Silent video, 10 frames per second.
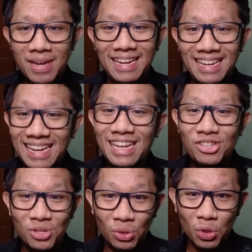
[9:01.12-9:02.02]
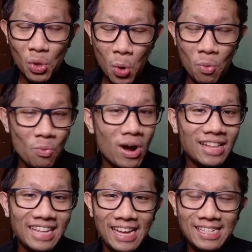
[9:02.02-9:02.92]
needs to know
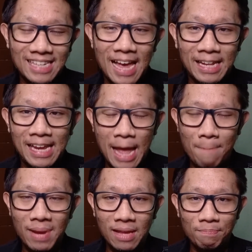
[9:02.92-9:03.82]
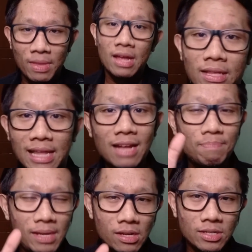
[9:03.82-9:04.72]
what exactly happened.
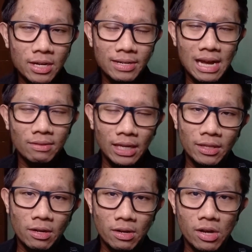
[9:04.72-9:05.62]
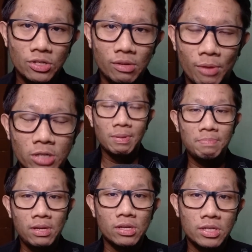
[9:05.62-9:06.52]
Not because they're doubting their customers, but
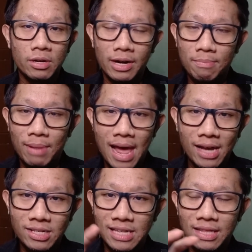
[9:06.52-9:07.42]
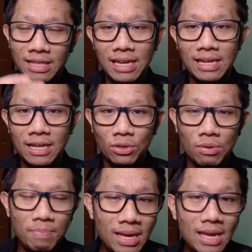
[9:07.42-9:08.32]
because there are blanks that needed
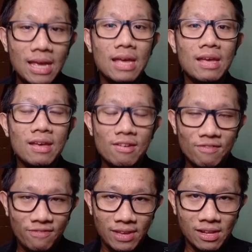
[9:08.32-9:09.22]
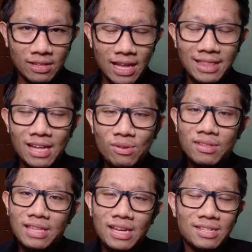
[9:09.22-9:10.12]
to be filled, and that
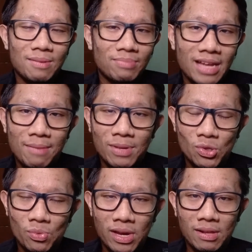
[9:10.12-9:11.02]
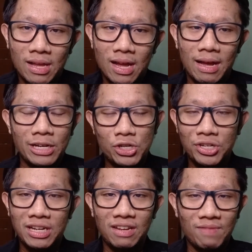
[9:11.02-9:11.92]
could take some time as well.
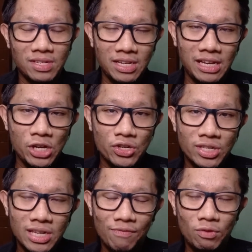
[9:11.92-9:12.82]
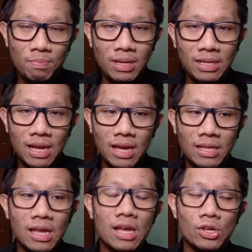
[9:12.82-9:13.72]
Additional investigations have to be
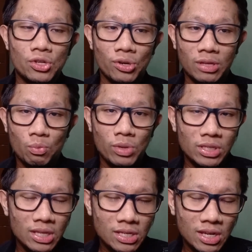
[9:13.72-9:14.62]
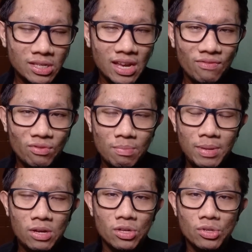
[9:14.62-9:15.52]
done. Certain witnesses have to
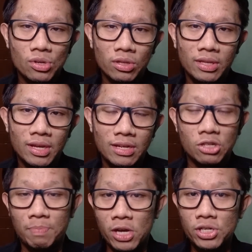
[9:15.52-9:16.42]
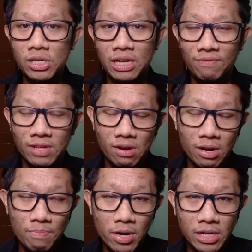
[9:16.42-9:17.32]
be consulted, especially if there
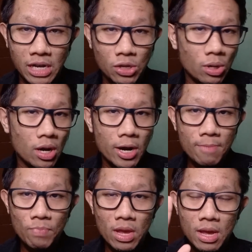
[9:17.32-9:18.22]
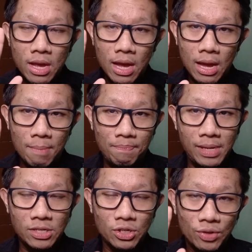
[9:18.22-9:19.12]
are particular
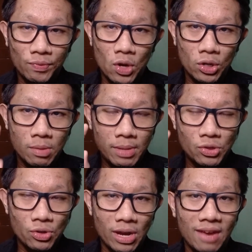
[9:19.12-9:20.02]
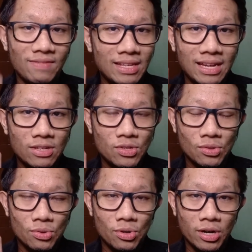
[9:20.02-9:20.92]
pieces of documents or evidence
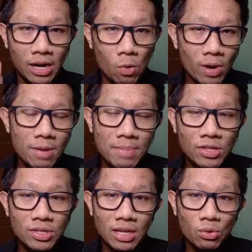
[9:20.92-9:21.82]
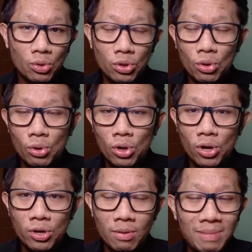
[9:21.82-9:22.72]
or requirements that could no
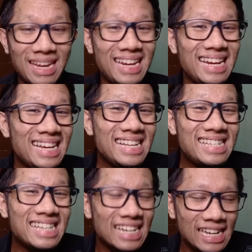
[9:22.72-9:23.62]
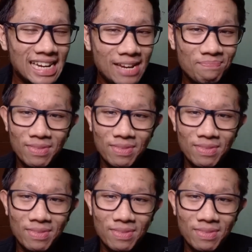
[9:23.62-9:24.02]
longer be easily